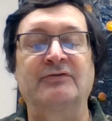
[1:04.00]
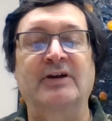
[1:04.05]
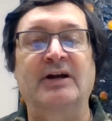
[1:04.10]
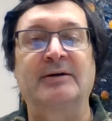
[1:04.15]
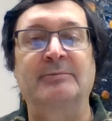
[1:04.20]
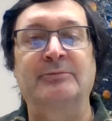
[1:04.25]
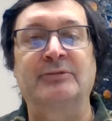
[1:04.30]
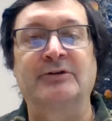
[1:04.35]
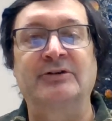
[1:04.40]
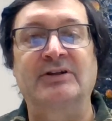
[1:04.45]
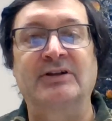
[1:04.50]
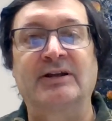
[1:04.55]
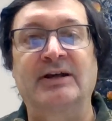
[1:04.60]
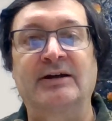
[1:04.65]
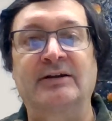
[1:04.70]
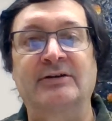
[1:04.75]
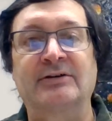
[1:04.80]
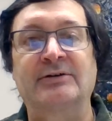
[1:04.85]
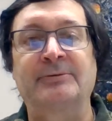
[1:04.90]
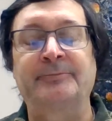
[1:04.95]
you've got put
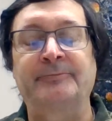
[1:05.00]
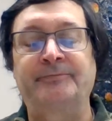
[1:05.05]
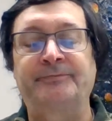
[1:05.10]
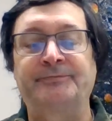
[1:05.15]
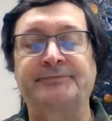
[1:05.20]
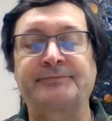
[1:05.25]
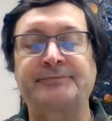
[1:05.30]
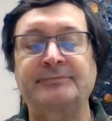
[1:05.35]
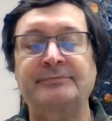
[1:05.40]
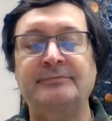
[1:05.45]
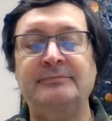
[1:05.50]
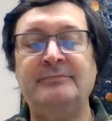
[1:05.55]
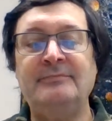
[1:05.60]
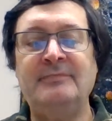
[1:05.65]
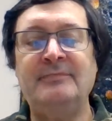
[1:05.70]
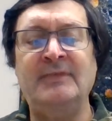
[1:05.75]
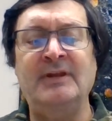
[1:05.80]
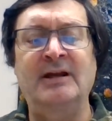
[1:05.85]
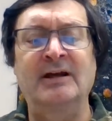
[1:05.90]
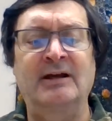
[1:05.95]
together
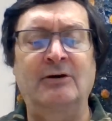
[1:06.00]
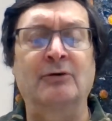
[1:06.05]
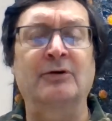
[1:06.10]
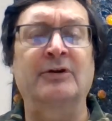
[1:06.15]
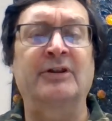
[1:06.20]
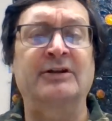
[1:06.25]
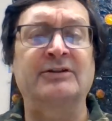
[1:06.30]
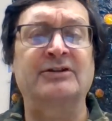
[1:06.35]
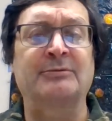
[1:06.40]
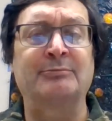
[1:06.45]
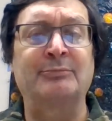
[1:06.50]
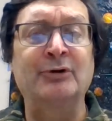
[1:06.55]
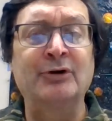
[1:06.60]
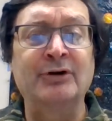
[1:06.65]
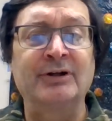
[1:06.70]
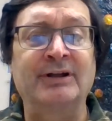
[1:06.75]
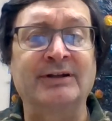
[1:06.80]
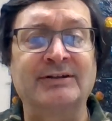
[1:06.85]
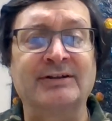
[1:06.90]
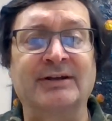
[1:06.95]
or that you're
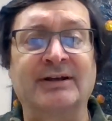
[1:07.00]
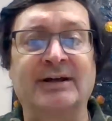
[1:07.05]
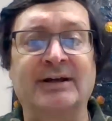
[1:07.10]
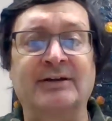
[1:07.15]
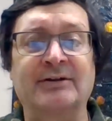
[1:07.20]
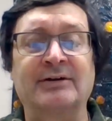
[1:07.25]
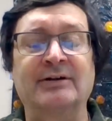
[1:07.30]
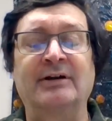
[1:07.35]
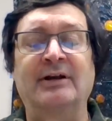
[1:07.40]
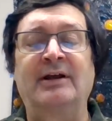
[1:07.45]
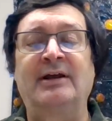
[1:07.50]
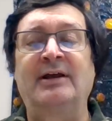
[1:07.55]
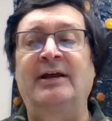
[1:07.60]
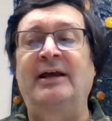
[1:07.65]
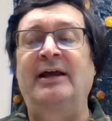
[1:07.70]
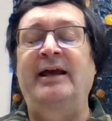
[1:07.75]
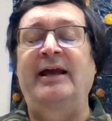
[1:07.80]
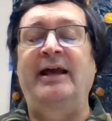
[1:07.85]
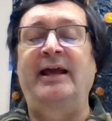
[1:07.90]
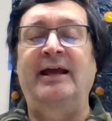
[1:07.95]
putting together.
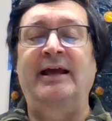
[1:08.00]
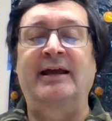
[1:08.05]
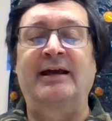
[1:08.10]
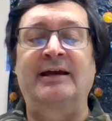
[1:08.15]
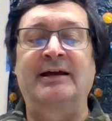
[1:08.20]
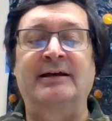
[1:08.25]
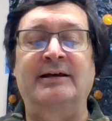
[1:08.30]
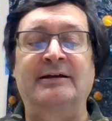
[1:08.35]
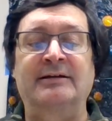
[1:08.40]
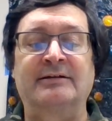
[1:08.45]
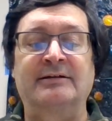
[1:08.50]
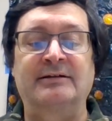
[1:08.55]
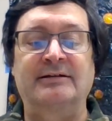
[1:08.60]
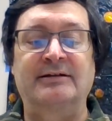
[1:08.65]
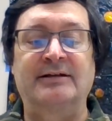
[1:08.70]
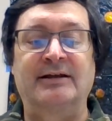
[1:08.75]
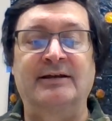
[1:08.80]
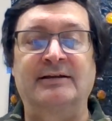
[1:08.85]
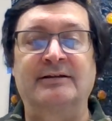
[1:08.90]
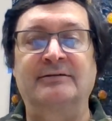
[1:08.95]
And
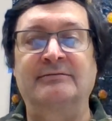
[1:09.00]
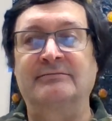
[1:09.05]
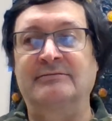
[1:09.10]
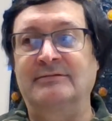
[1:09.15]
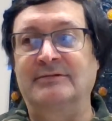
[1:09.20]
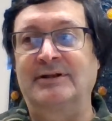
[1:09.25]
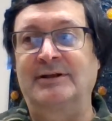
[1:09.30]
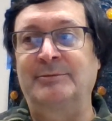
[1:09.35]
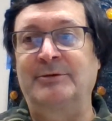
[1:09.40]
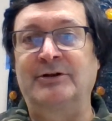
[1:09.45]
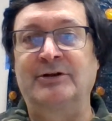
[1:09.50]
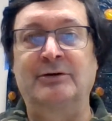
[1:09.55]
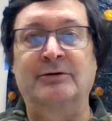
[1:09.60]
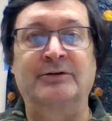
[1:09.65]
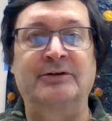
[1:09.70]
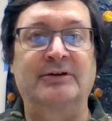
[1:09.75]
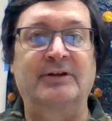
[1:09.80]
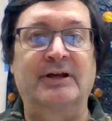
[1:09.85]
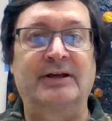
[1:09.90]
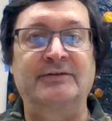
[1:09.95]
then let me know
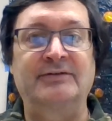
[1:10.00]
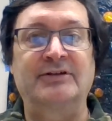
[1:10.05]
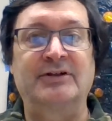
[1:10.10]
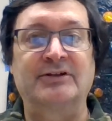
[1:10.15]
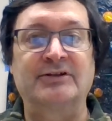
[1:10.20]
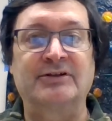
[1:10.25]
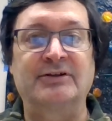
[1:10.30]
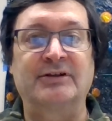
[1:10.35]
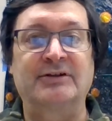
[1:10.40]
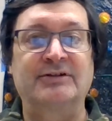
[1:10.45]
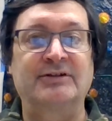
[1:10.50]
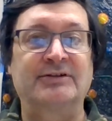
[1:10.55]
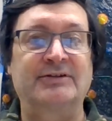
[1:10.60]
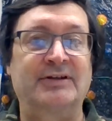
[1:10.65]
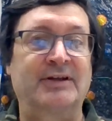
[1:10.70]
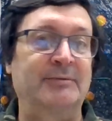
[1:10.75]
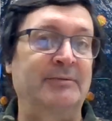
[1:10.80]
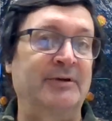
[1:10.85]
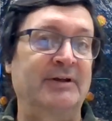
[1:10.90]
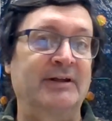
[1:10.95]
in the live session that you
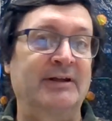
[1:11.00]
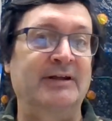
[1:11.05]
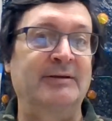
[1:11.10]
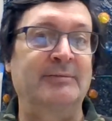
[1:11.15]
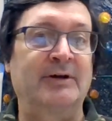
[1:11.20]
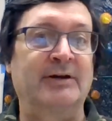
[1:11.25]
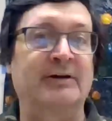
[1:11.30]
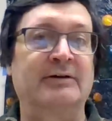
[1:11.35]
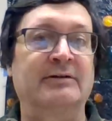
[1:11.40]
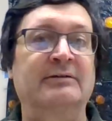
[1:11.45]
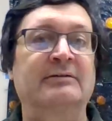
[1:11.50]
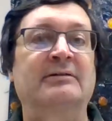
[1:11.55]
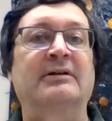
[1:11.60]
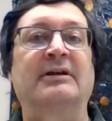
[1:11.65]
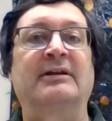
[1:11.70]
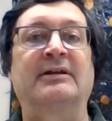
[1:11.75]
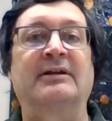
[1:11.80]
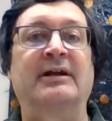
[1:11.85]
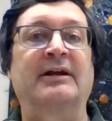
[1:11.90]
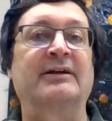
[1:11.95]
sent me an email,
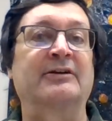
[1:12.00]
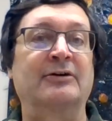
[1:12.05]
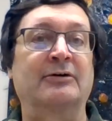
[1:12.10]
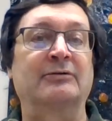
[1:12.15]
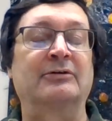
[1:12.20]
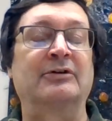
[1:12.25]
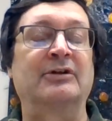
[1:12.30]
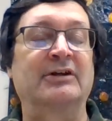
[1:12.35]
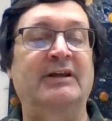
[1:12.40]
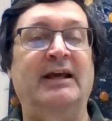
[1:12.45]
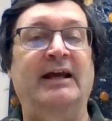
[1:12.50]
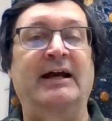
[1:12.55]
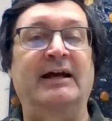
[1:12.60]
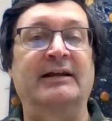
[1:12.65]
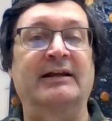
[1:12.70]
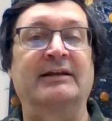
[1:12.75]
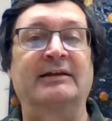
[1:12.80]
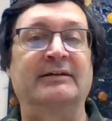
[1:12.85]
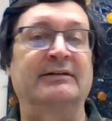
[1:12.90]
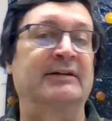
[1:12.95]
and I can go look
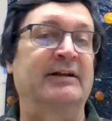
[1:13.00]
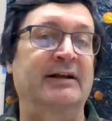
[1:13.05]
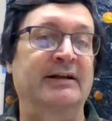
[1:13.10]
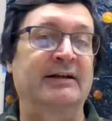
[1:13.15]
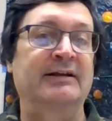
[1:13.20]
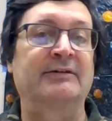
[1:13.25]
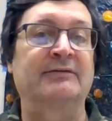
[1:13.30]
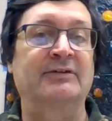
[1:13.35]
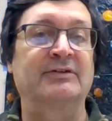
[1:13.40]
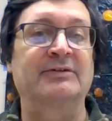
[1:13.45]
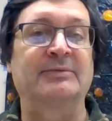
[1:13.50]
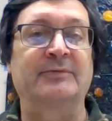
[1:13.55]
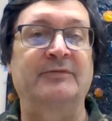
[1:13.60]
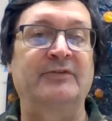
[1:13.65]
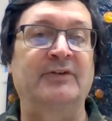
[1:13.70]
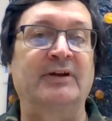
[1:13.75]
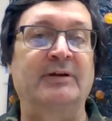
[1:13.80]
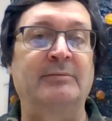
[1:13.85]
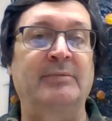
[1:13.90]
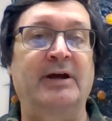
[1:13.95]
at it, and then I can give you some
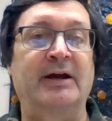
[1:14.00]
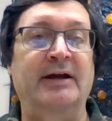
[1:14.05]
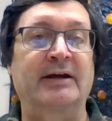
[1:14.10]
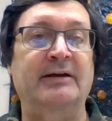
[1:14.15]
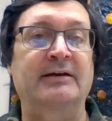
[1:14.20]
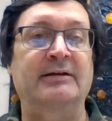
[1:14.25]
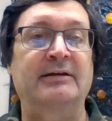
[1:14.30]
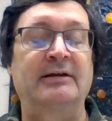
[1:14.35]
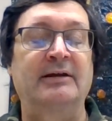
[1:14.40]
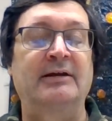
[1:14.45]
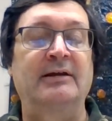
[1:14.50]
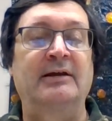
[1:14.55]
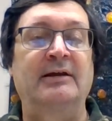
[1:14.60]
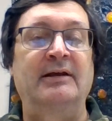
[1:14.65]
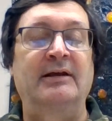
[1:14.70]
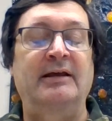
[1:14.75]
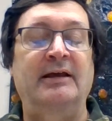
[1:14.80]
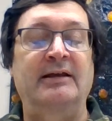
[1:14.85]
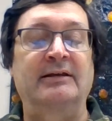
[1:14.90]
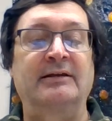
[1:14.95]
feedback.
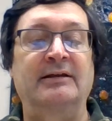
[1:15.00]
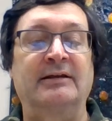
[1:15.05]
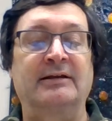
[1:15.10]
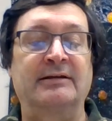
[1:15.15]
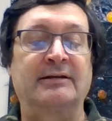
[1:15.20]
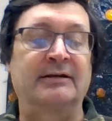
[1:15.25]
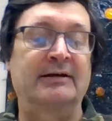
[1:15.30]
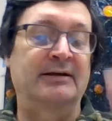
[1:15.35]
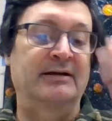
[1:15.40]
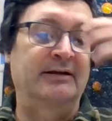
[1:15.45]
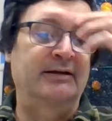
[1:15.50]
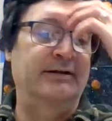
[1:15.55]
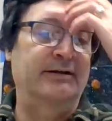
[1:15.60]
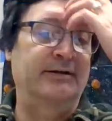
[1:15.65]
And then